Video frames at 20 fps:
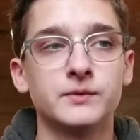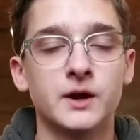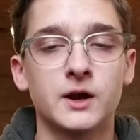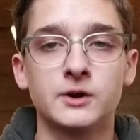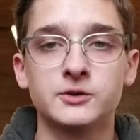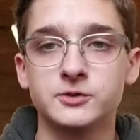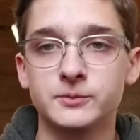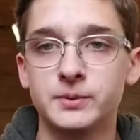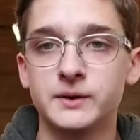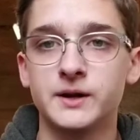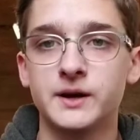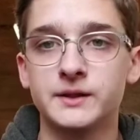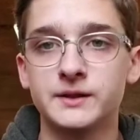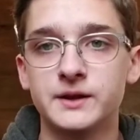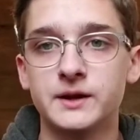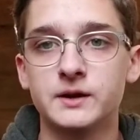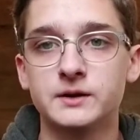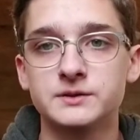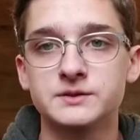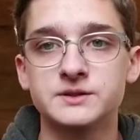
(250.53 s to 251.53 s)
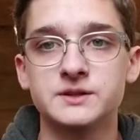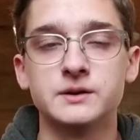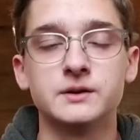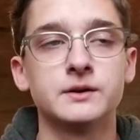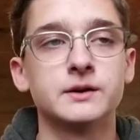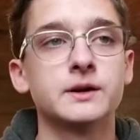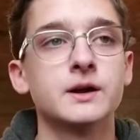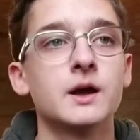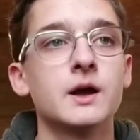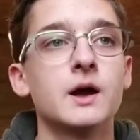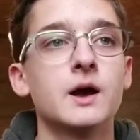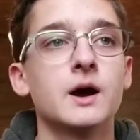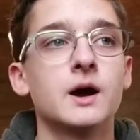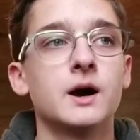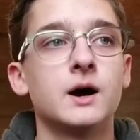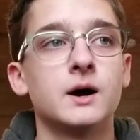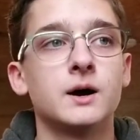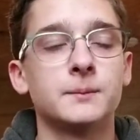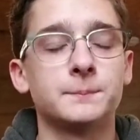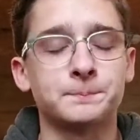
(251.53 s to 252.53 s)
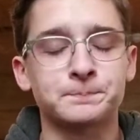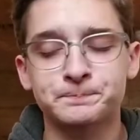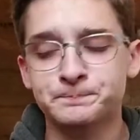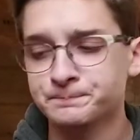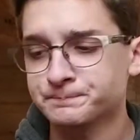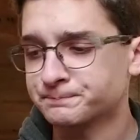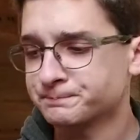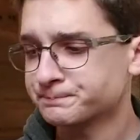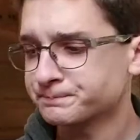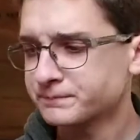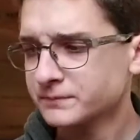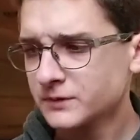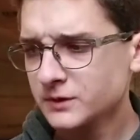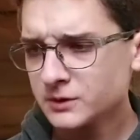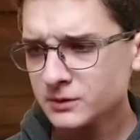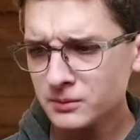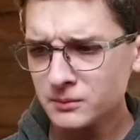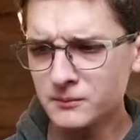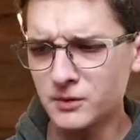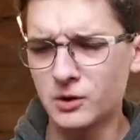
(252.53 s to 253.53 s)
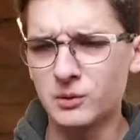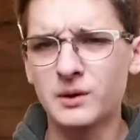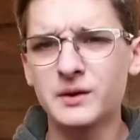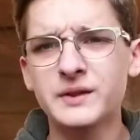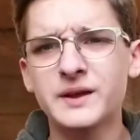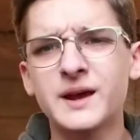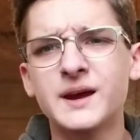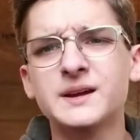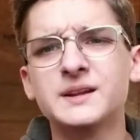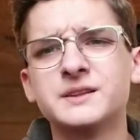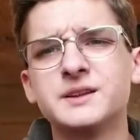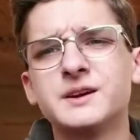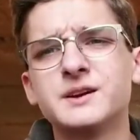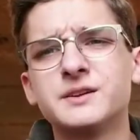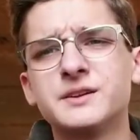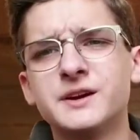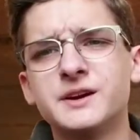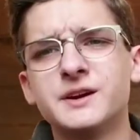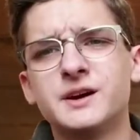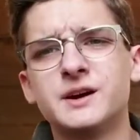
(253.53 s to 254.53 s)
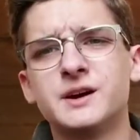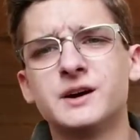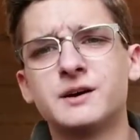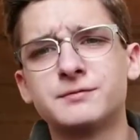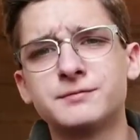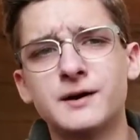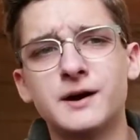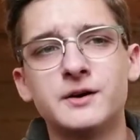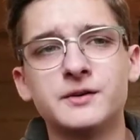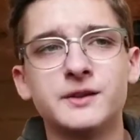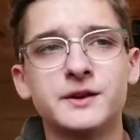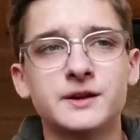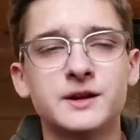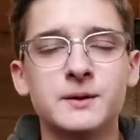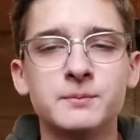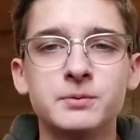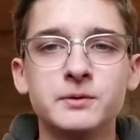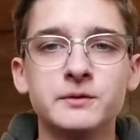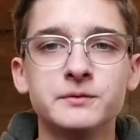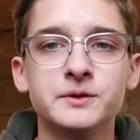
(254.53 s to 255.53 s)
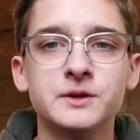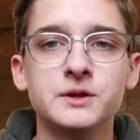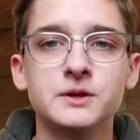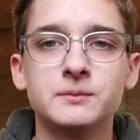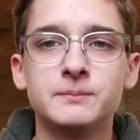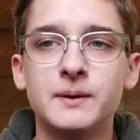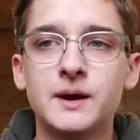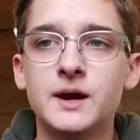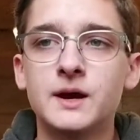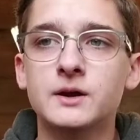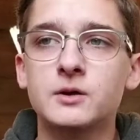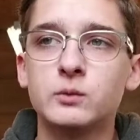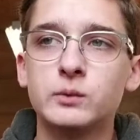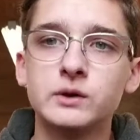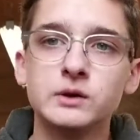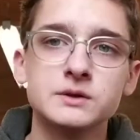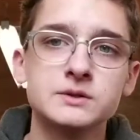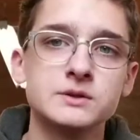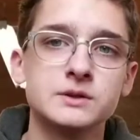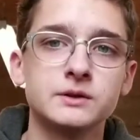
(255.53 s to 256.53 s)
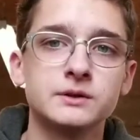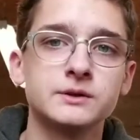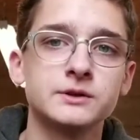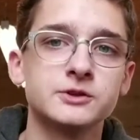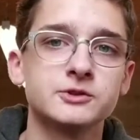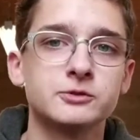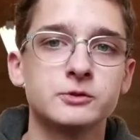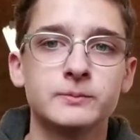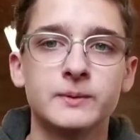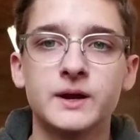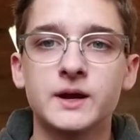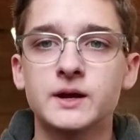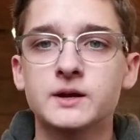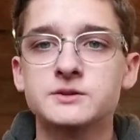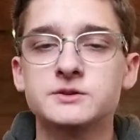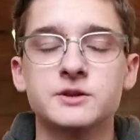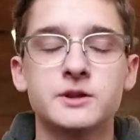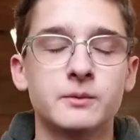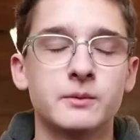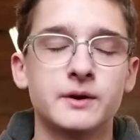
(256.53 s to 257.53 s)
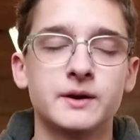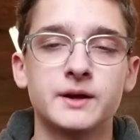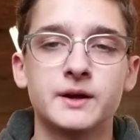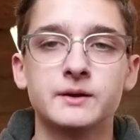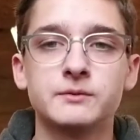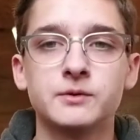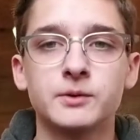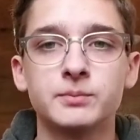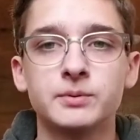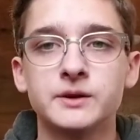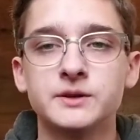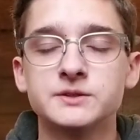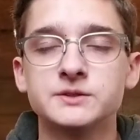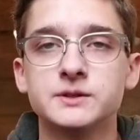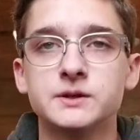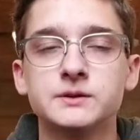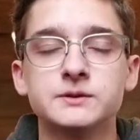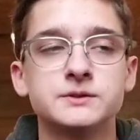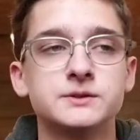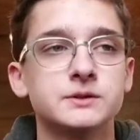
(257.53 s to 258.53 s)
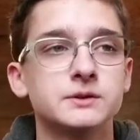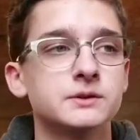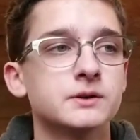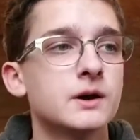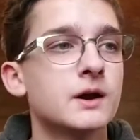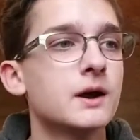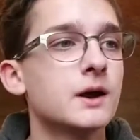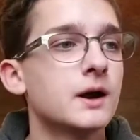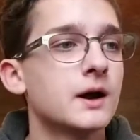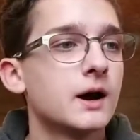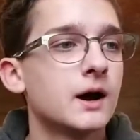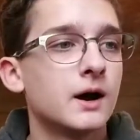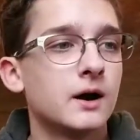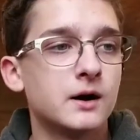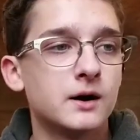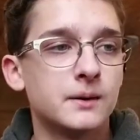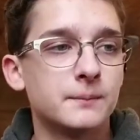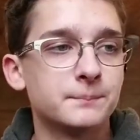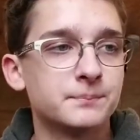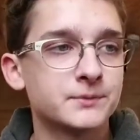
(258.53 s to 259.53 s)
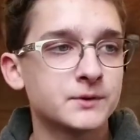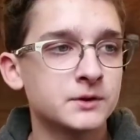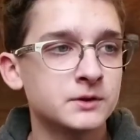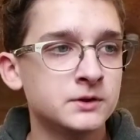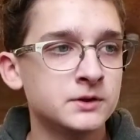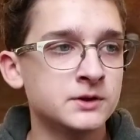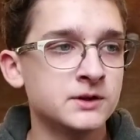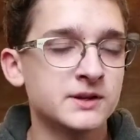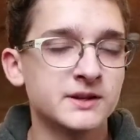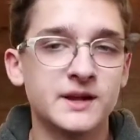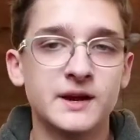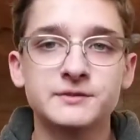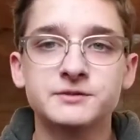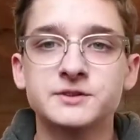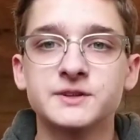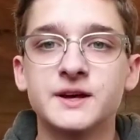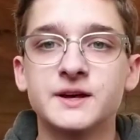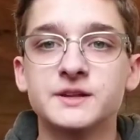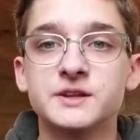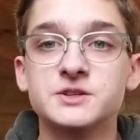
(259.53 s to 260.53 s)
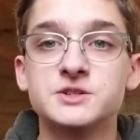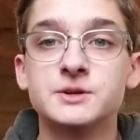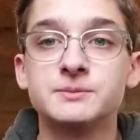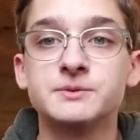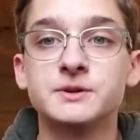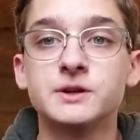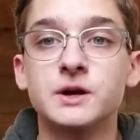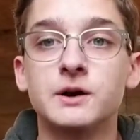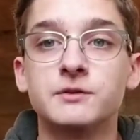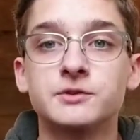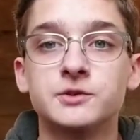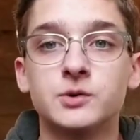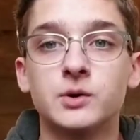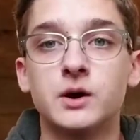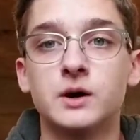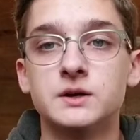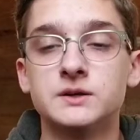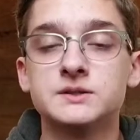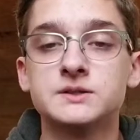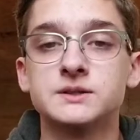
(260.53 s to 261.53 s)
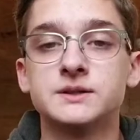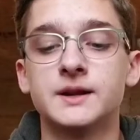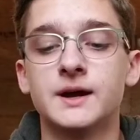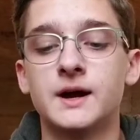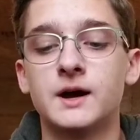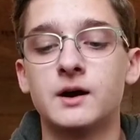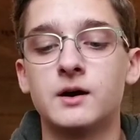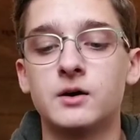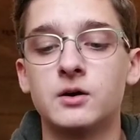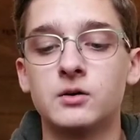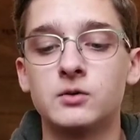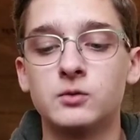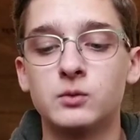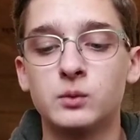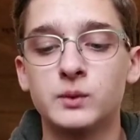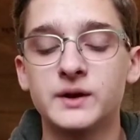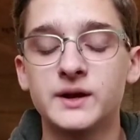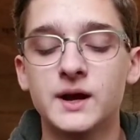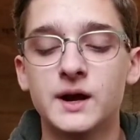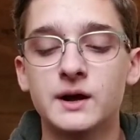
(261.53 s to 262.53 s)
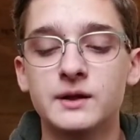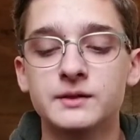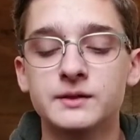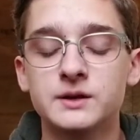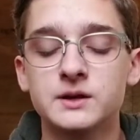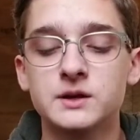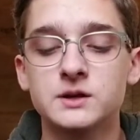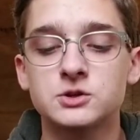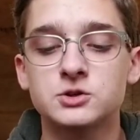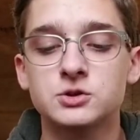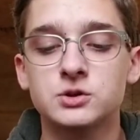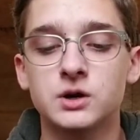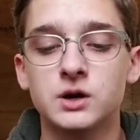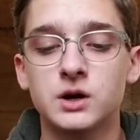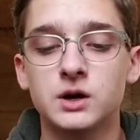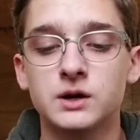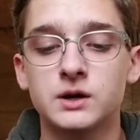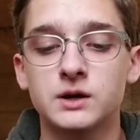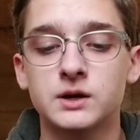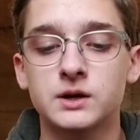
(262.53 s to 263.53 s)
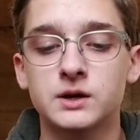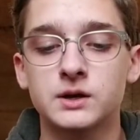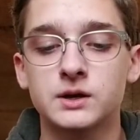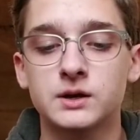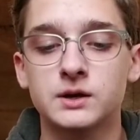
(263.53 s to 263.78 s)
they also put on the air steering. But while they had it there, they found that a couple of the back wheel cylinders were bad, so they went ahead and replaced those two. And after that, they shipped it off to us. Now, we got the truck,